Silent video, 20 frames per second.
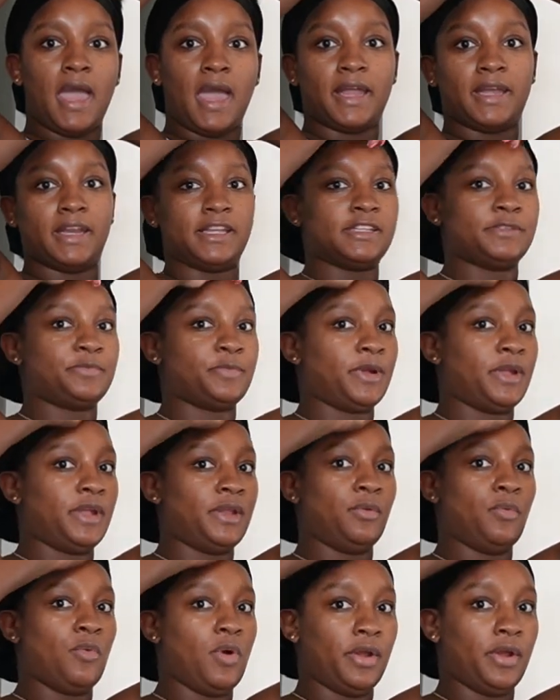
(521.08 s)
And I
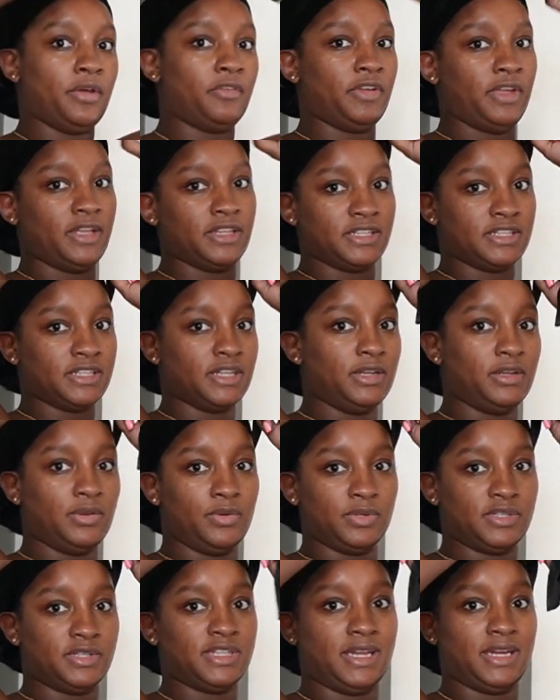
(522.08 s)
sprayed one of his
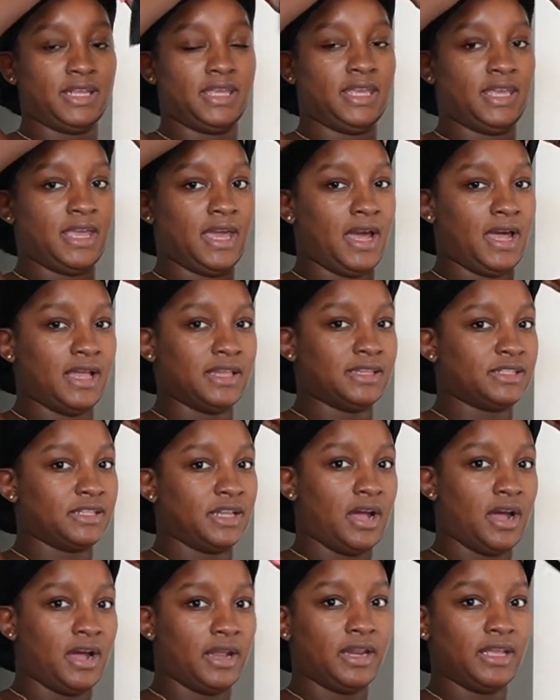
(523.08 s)
colognes that he has
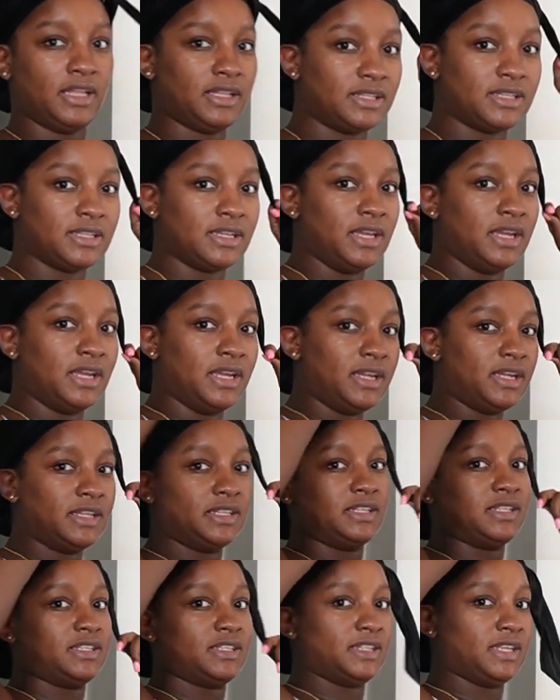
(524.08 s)
on it
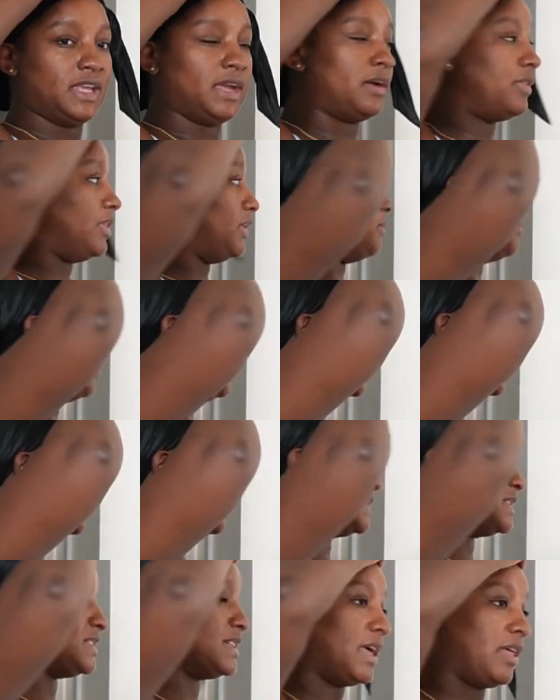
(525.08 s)
to see how they both
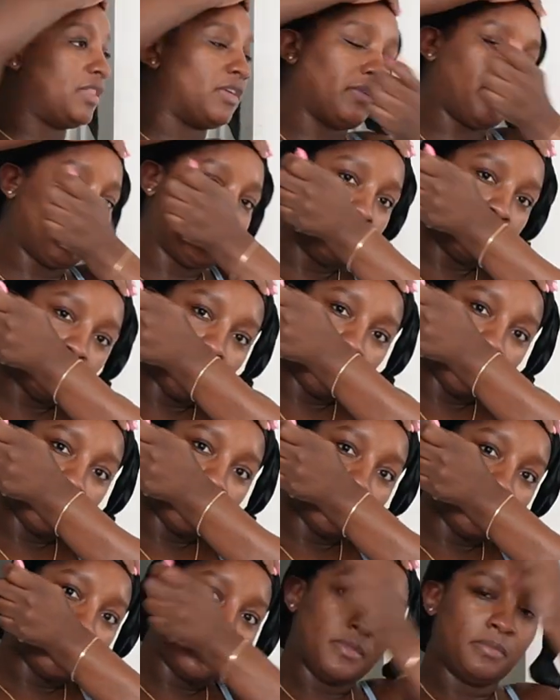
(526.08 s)
smell together.
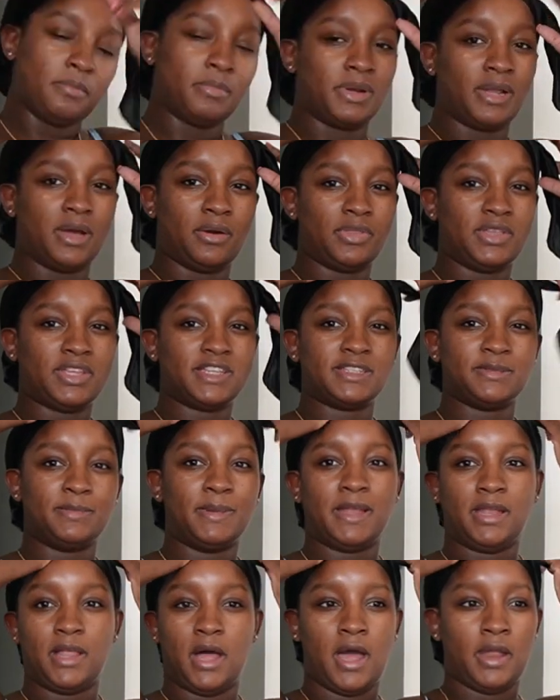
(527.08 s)
But how they
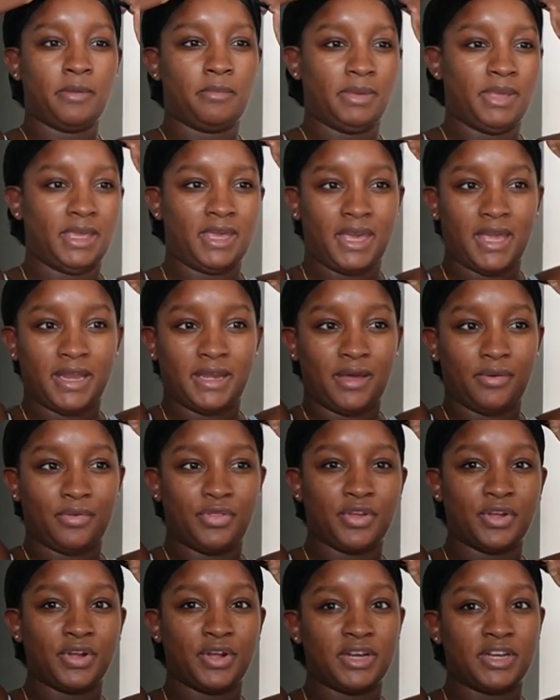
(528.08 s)
smell on me and how
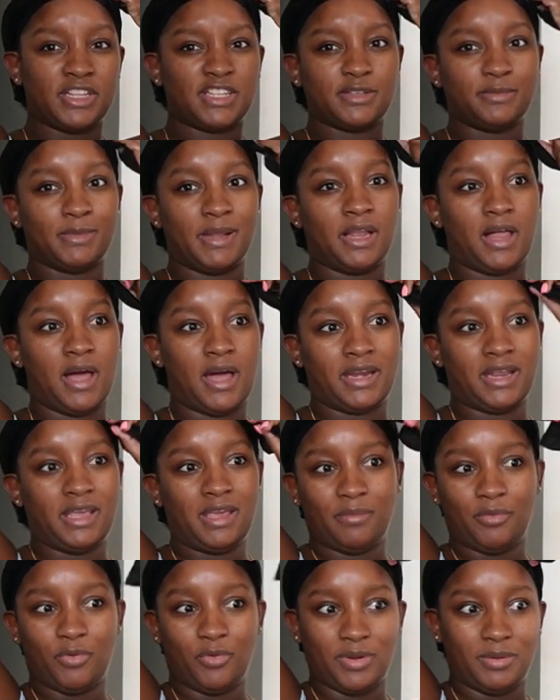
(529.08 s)
they're going to smell on
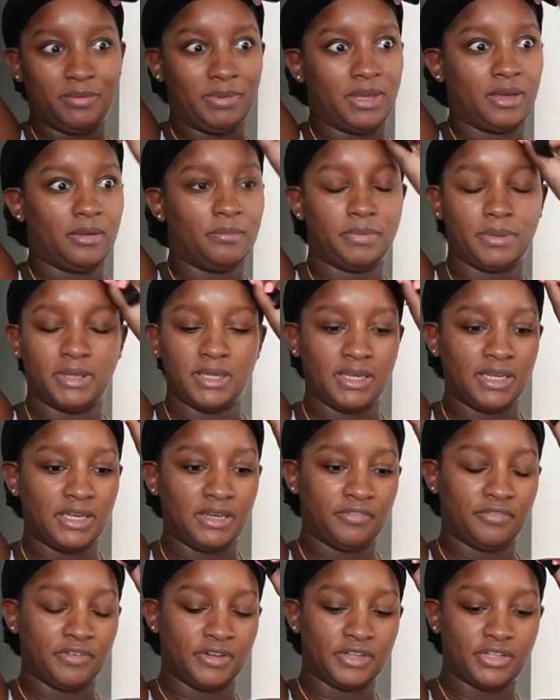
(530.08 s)
him will be completely
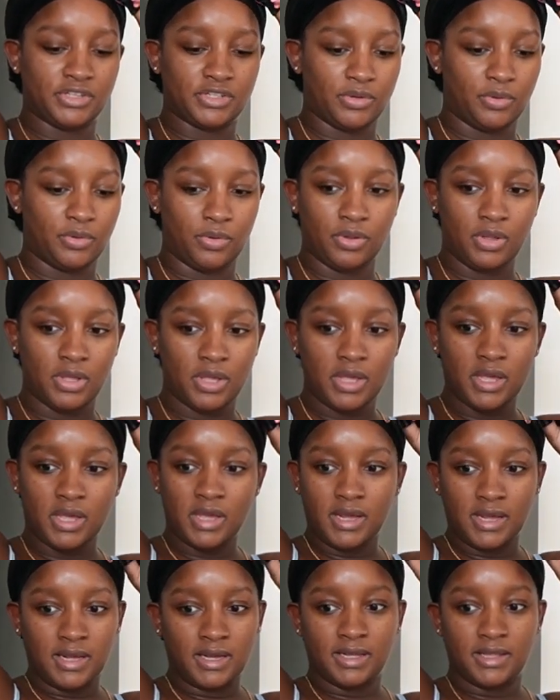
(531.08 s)
different. So
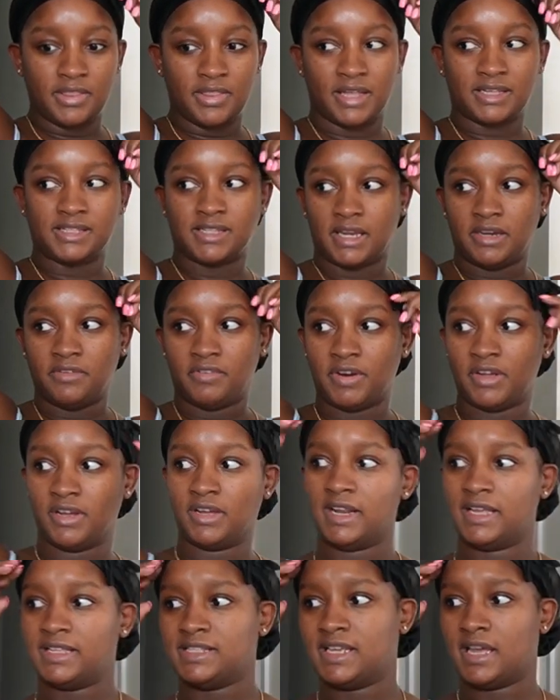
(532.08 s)
that's not even a
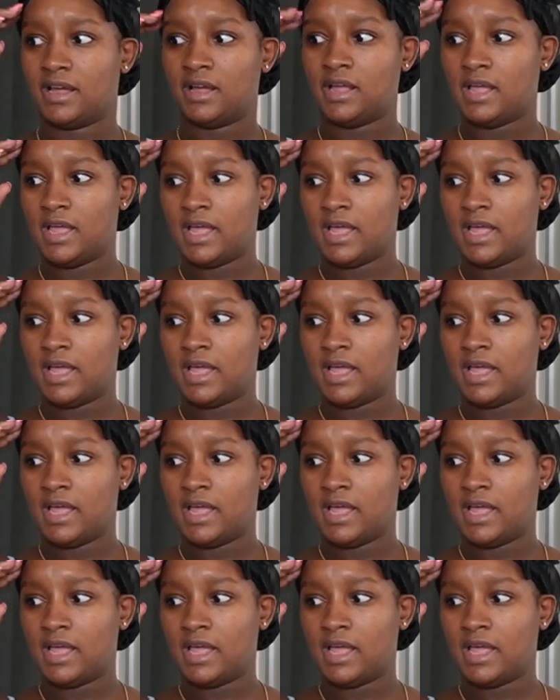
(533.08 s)
good idea.